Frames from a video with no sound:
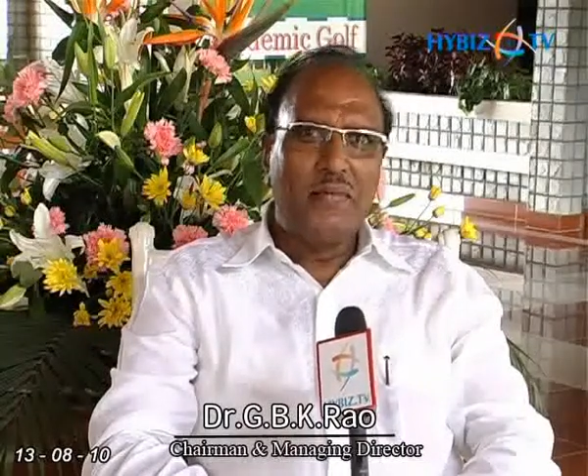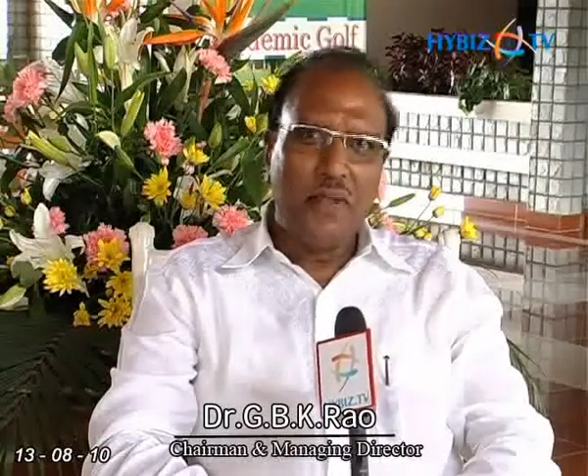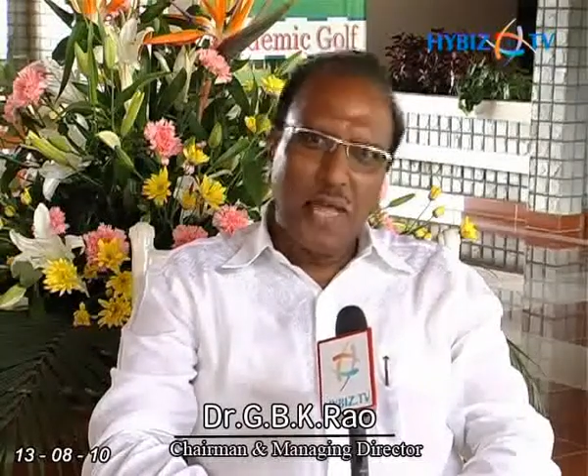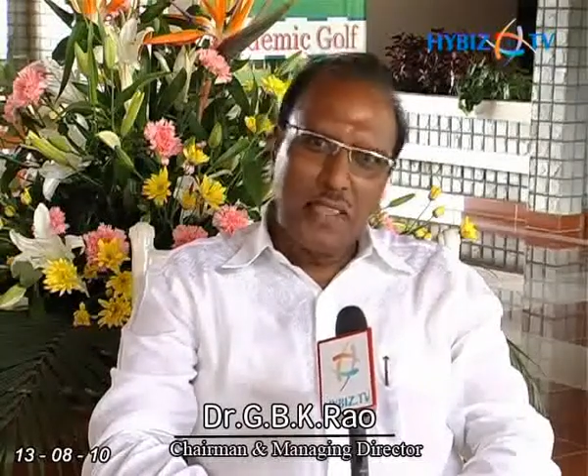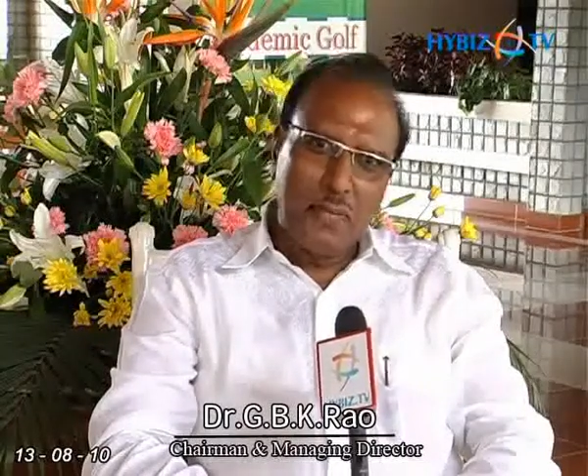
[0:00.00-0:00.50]

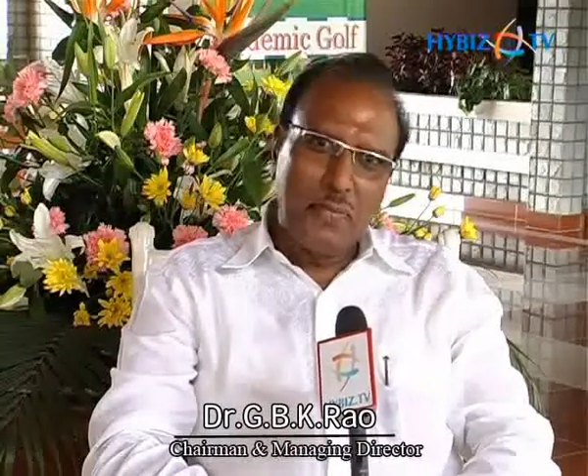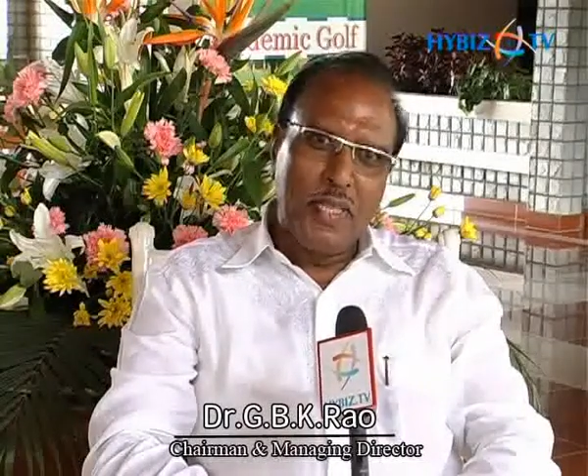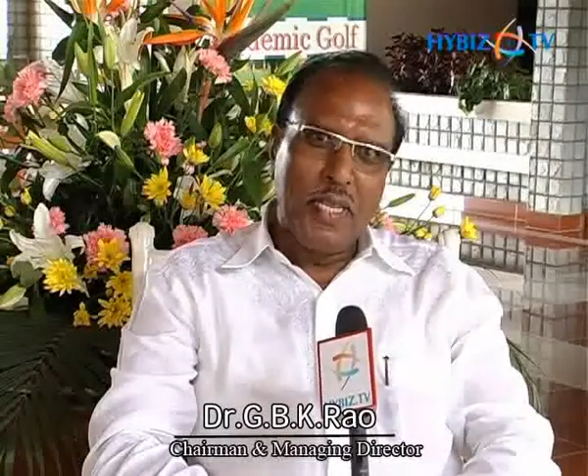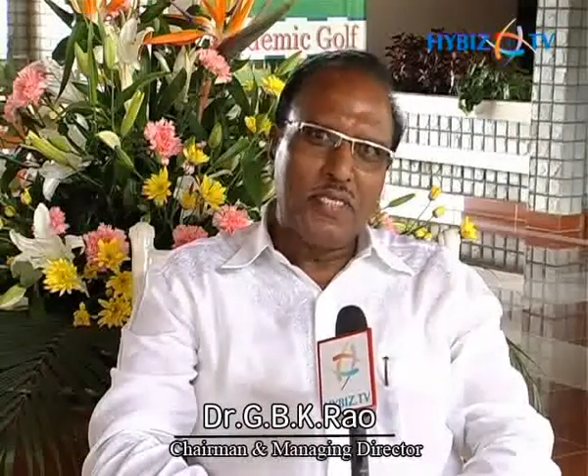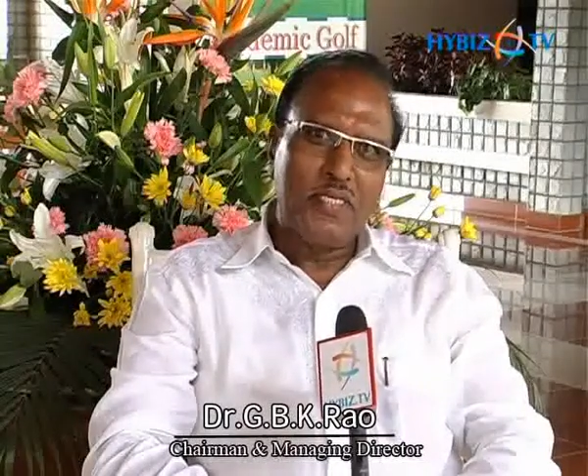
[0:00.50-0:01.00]
for Andhra
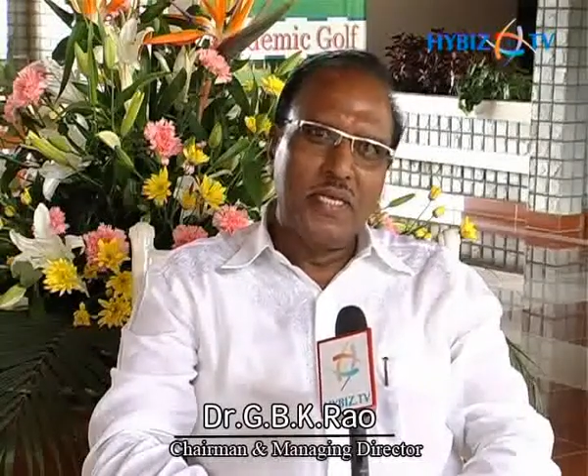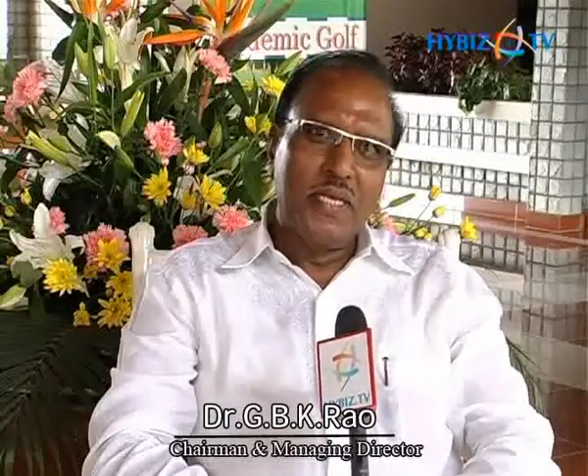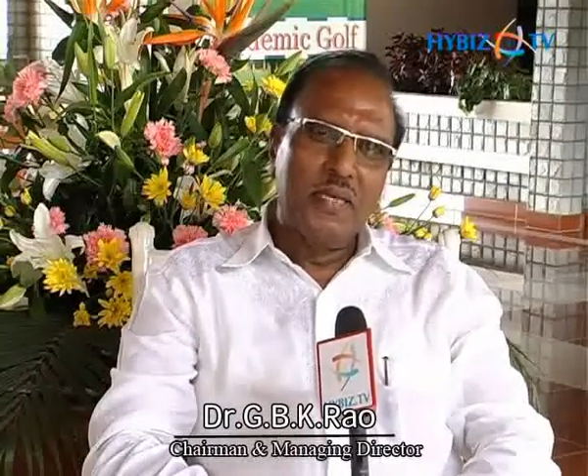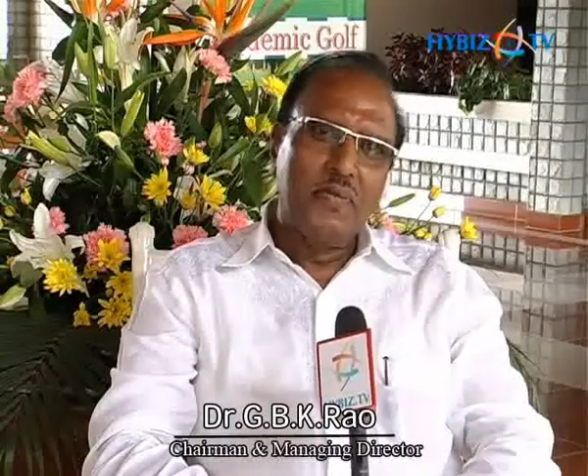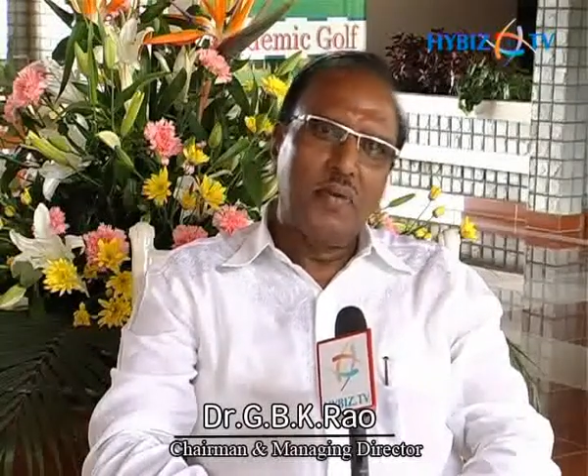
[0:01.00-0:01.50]
Pradesh,
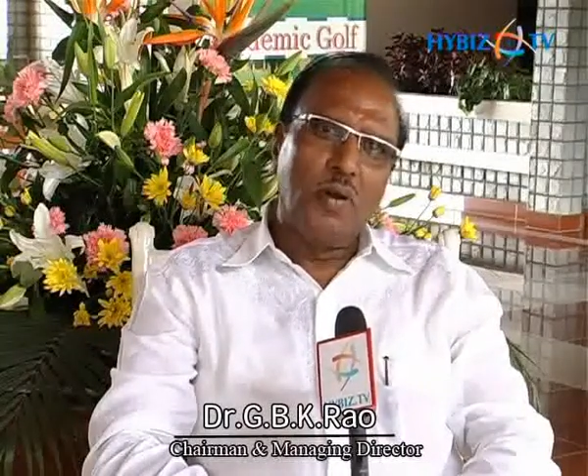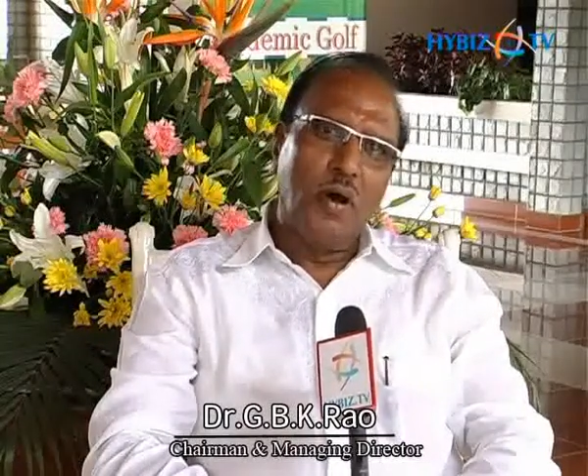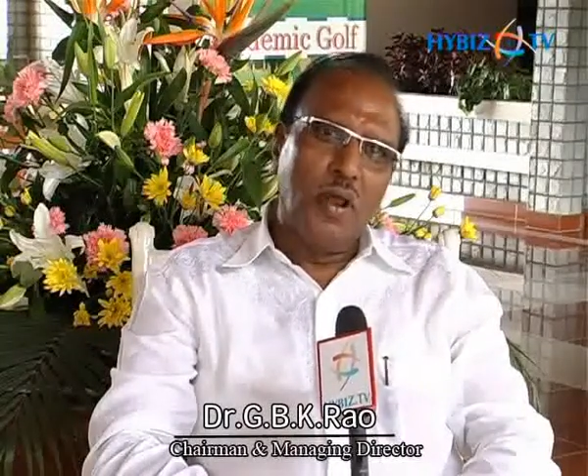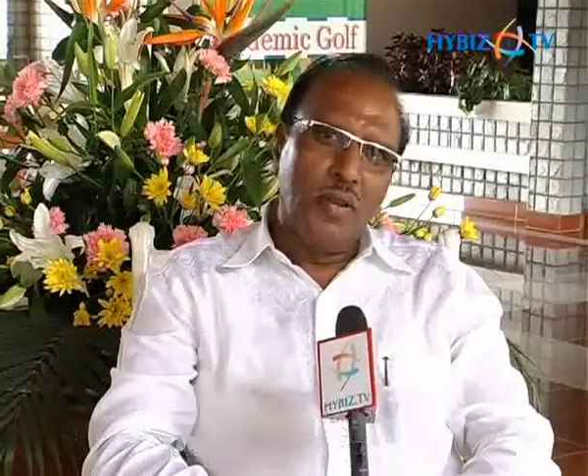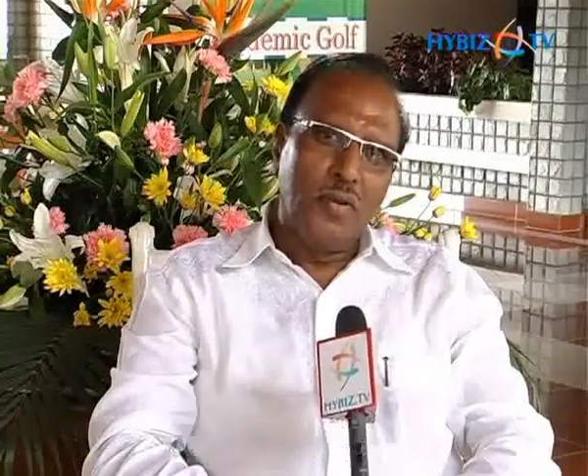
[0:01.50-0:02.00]
for
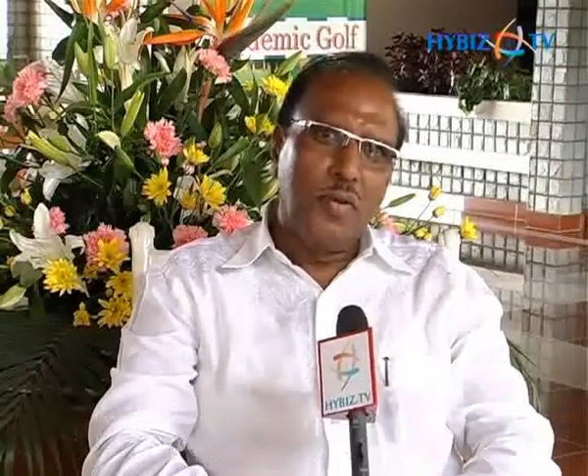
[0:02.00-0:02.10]
all